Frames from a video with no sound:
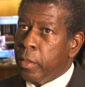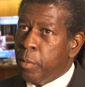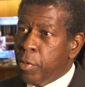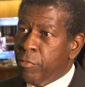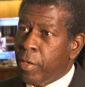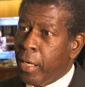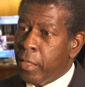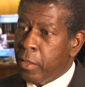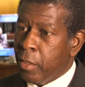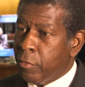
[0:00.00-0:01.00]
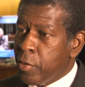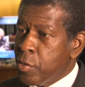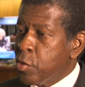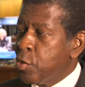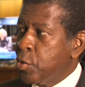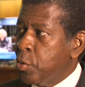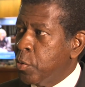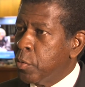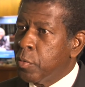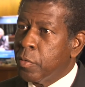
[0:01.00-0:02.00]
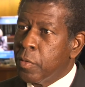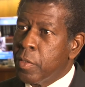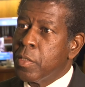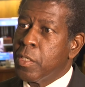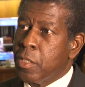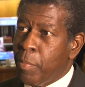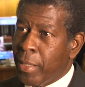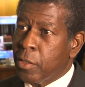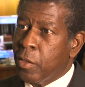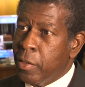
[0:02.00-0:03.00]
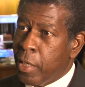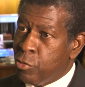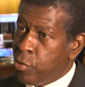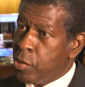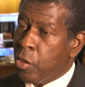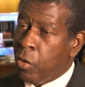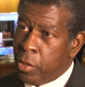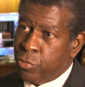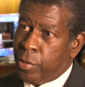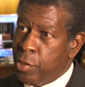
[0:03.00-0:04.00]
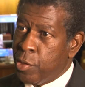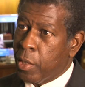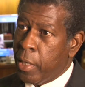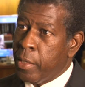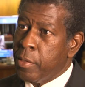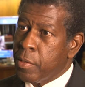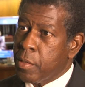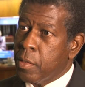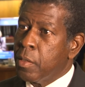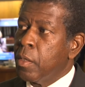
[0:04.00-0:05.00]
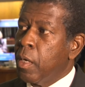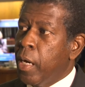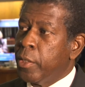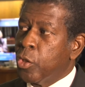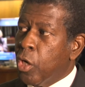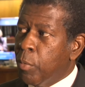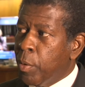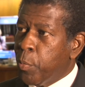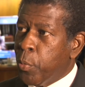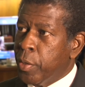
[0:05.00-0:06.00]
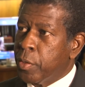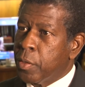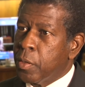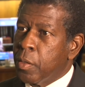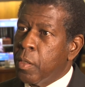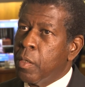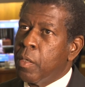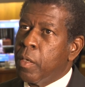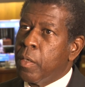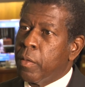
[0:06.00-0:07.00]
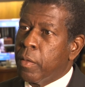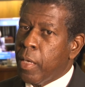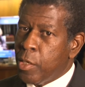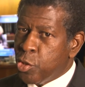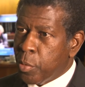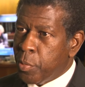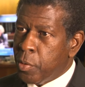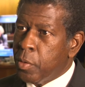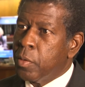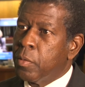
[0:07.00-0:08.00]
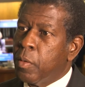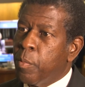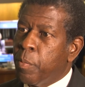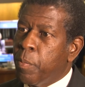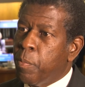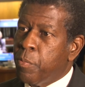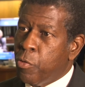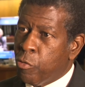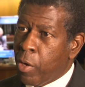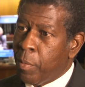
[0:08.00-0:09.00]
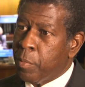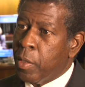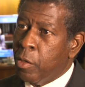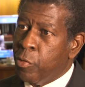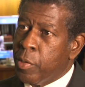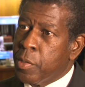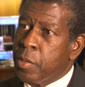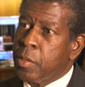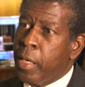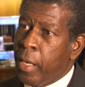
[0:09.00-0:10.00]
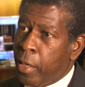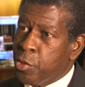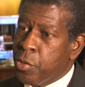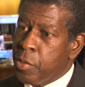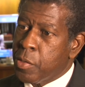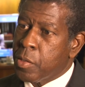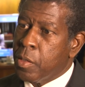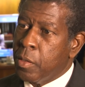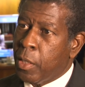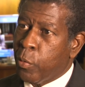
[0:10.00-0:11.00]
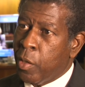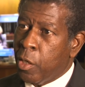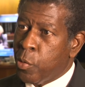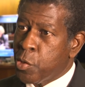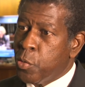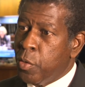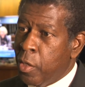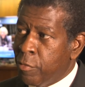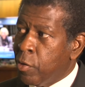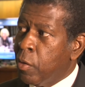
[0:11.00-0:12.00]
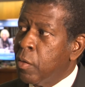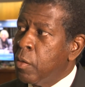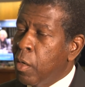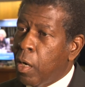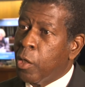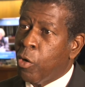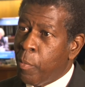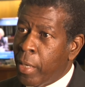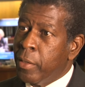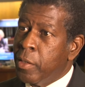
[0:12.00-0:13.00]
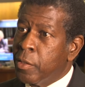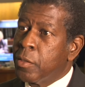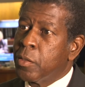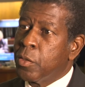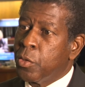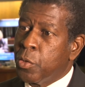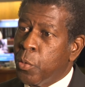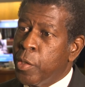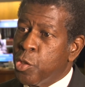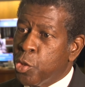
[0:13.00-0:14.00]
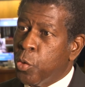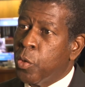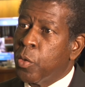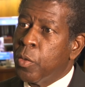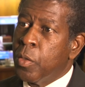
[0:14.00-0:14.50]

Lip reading: The BVI endeavors to systematically address all the strategic lines and to come up with tangible program areas and actions that will allow us to deliver on our mandate to ensure